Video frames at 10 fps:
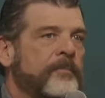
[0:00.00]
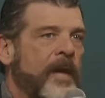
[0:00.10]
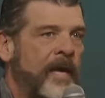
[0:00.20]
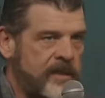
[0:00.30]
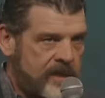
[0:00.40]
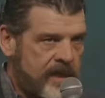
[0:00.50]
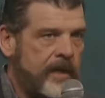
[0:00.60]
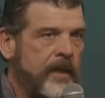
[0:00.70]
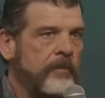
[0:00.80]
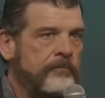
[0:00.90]
I set
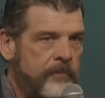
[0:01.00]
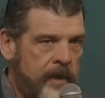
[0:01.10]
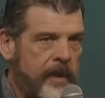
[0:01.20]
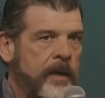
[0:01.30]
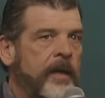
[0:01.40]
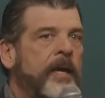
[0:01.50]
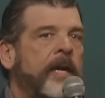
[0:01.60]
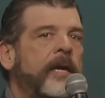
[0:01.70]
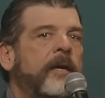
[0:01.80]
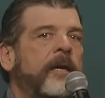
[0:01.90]
him, meaning
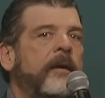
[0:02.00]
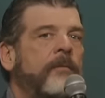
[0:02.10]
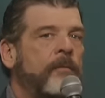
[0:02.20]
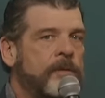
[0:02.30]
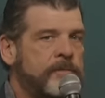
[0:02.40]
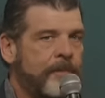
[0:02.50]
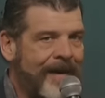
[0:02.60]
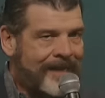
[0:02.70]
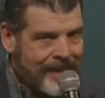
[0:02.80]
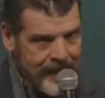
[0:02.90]
he was my
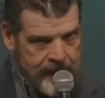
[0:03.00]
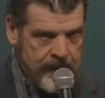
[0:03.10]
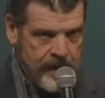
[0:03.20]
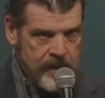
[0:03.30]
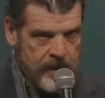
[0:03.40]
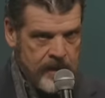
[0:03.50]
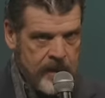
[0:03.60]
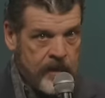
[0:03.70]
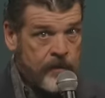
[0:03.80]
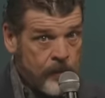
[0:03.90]
king
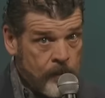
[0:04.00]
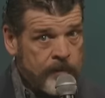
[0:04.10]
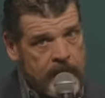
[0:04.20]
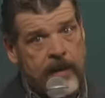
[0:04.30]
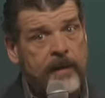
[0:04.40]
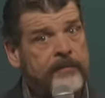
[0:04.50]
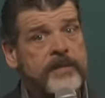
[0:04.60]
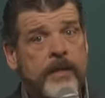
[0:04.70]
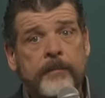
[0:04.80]
in the world that I lived in.